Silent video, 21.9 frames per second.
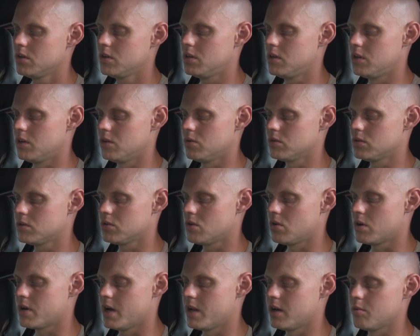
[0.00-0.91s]
it's
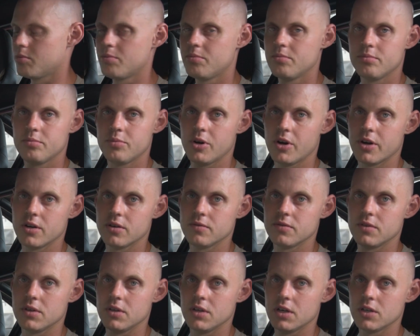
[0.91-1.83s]
all kind of part
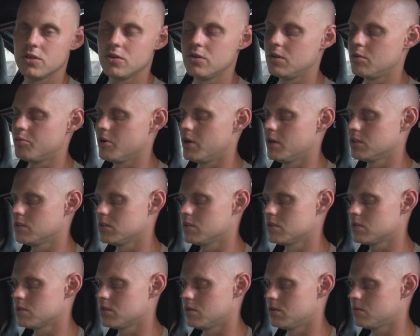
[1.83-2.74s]
of the tuning
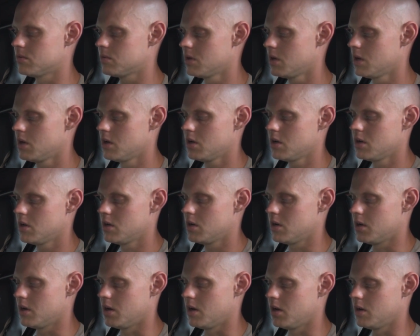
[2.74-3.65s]
process. So
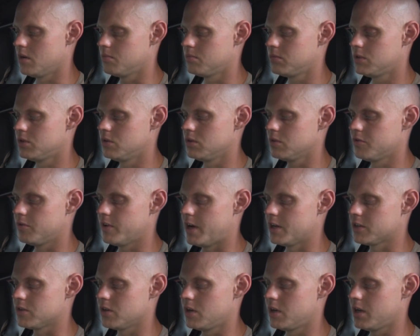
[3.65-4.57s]
doing the
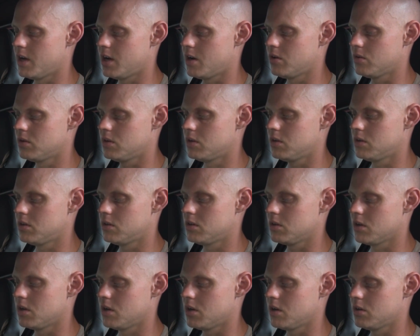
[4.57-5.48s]
flash right now, and
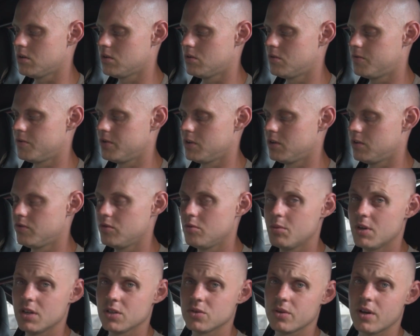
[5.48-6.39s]
hopefully in a few
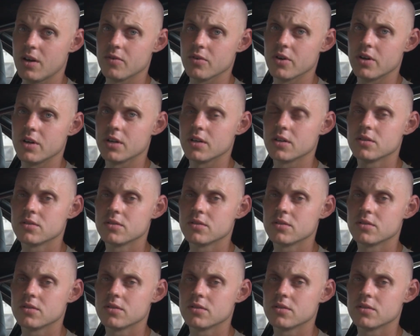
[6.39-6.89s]
minutes we'll have it running.